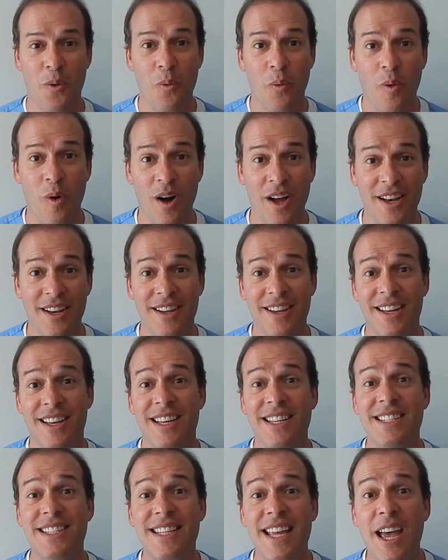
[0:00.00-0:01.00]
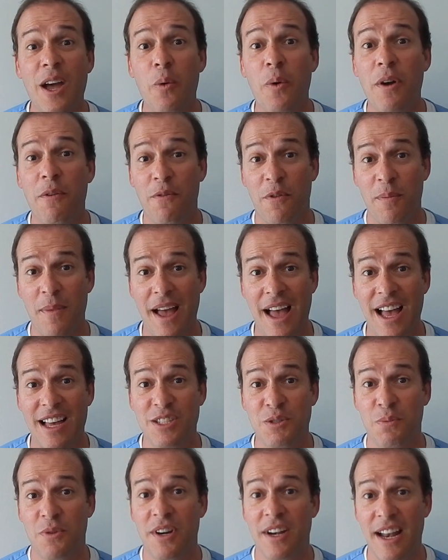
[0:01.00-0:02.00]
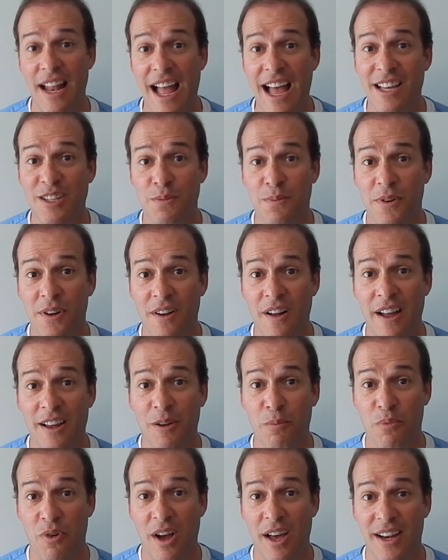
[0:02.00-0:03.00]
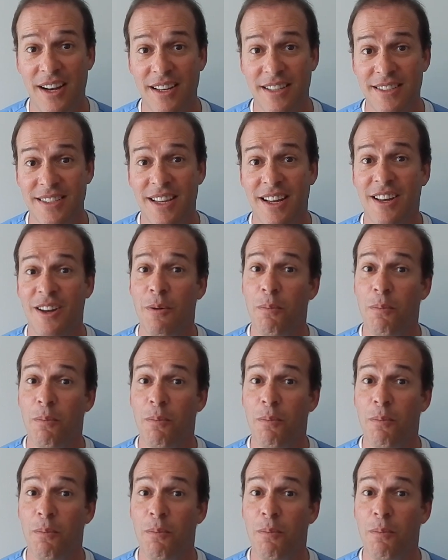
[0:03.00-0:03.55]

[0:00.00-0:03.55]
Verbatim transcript: 1, stay away from aspirin and aspirin-like products.